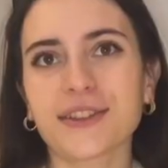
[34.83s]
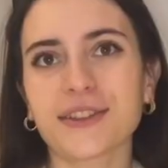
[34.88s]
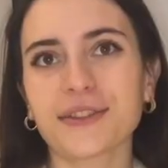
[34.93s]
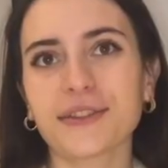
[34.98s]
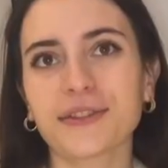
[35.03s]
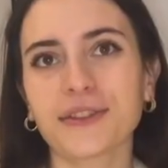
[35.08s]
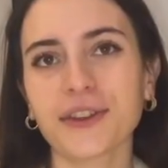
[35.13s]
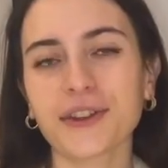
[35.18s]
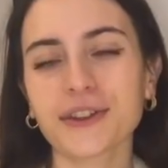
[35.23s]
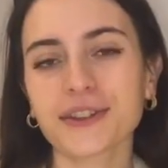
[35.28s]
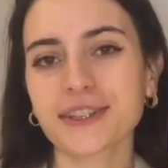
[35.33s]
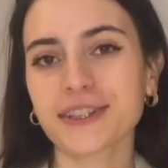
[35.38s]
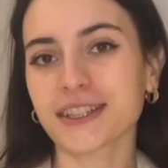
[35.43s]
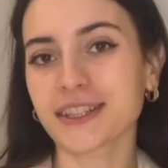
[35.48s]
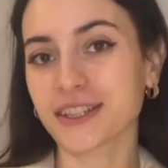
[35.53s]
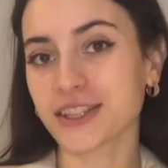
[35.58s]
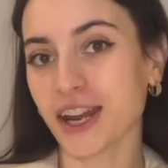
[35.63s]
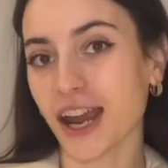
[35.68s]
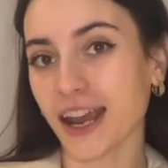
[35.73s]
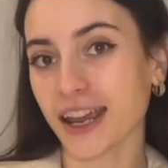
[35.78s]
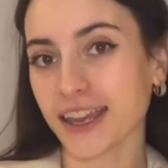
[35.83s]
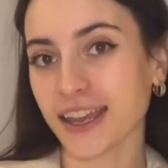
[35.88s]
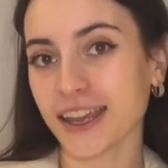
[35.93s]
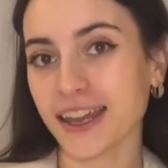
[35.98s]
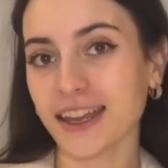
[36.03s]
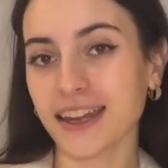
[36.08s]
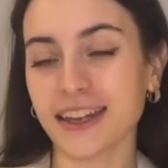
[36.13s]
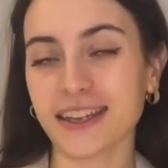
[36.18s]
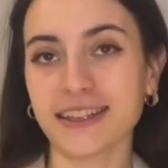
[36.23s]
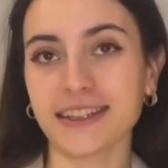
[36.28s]
the first
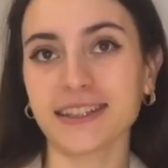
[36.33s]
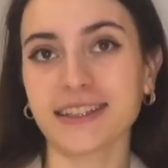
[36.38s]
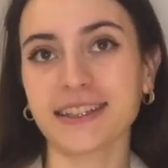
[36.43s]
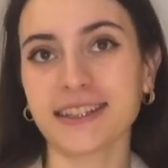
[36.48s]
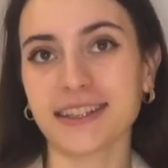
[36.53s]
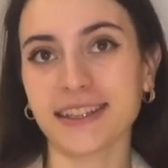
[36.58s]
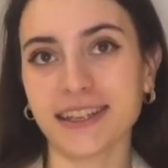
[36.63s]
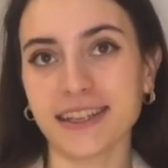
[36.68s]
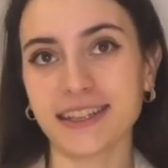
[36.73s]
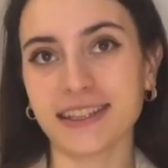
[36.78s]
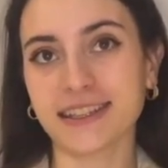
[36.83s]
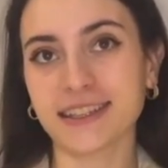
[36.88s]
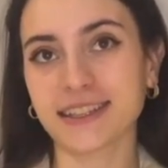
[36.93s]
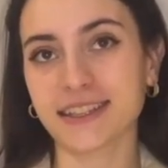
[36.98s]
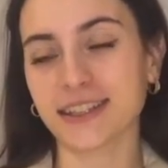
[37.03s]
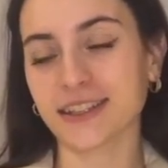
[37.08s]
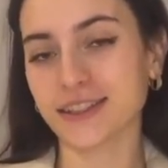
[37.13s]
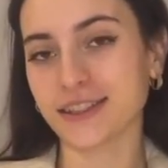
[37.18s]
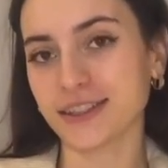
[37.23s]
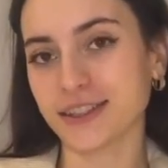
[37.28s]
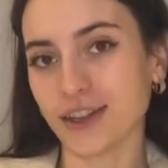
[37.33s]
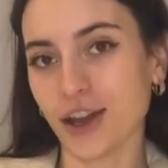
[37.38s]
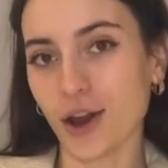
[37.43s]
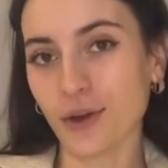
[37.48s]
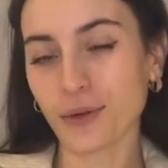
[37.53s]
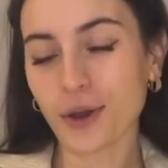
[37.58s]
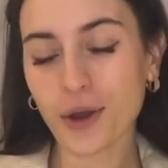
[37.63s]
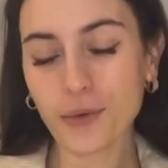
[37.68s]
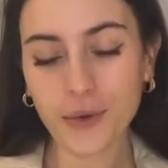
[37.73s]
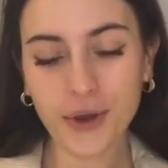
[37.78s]
jacket is this
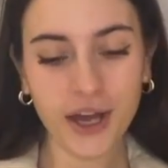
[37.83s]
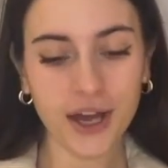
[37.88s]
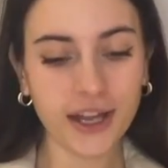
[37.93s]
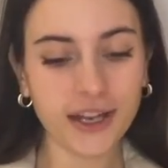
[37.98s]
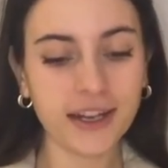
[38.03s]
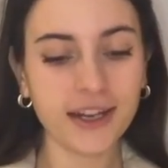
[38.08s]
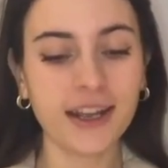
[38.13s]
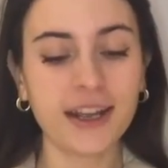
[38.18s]
Zara one.